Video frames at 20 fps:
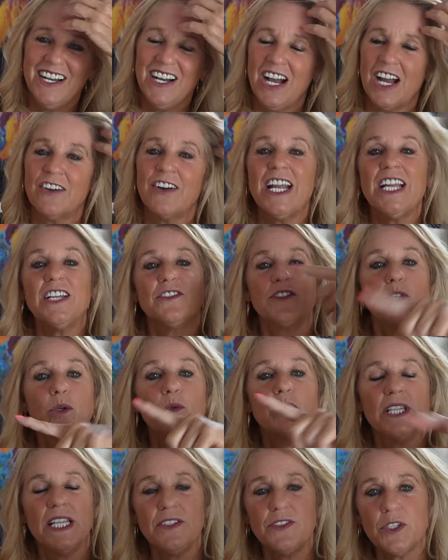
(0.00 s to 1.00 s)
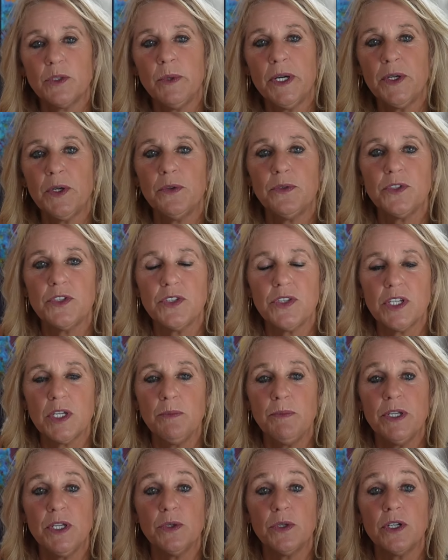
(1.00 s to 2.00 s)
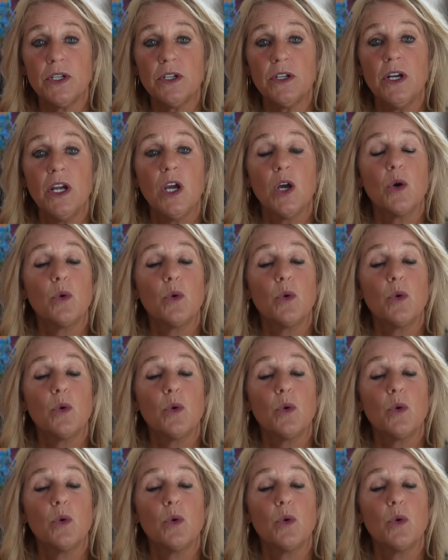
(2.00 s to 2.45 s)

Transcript: All right, so let's go on over to the computer.